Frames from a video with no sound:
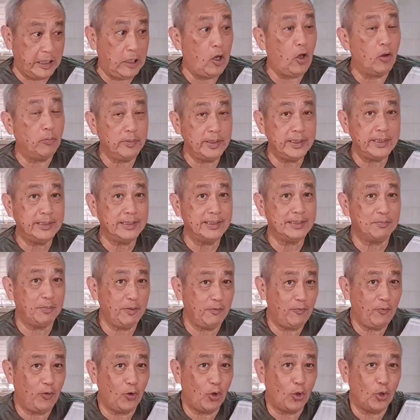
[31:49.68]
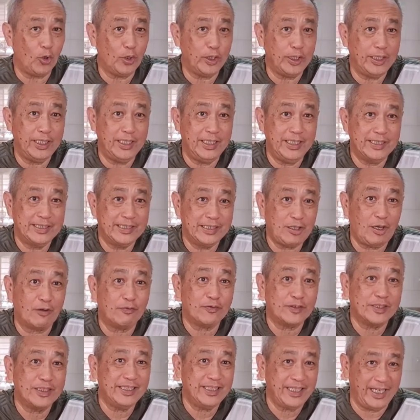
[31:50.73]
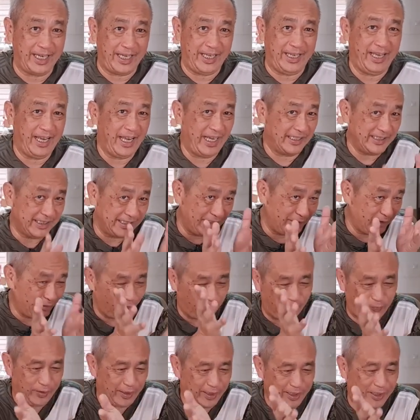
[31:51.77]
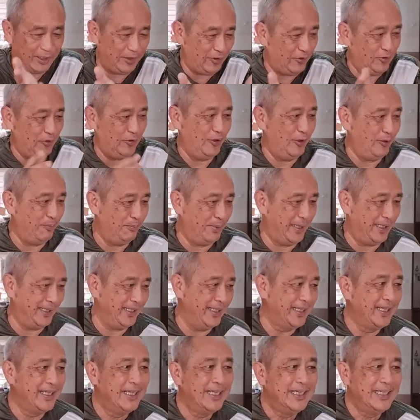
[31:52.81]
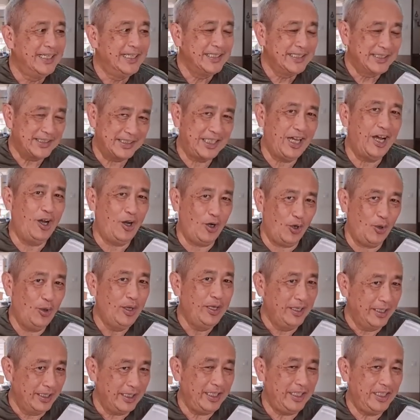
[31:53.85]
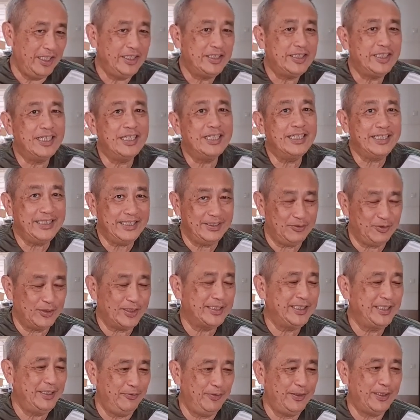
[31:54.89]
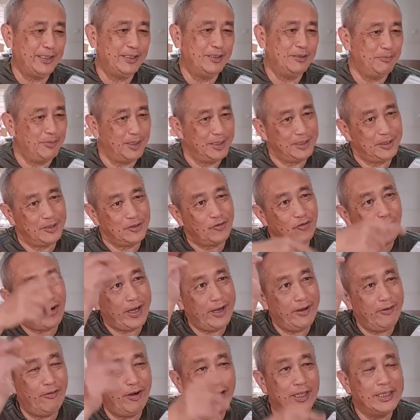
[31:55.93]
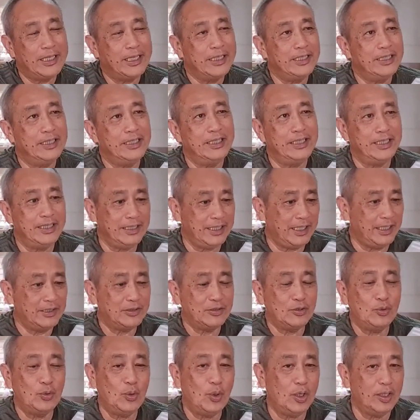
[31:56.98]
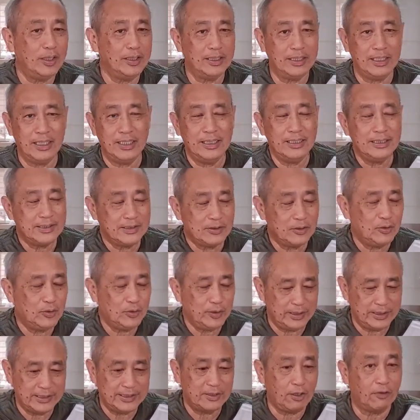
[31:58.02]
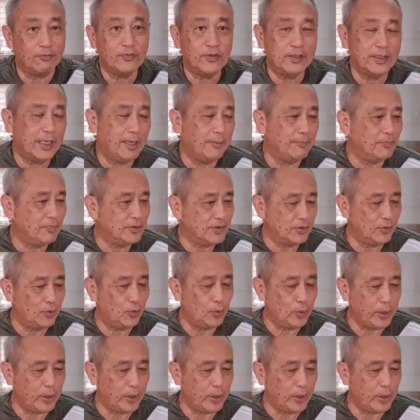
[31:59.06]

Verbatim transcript: kilometers before it is softer and nicer to fit into your butt. So initially it was difficult, but the try run I did and so on, so it's softened up. So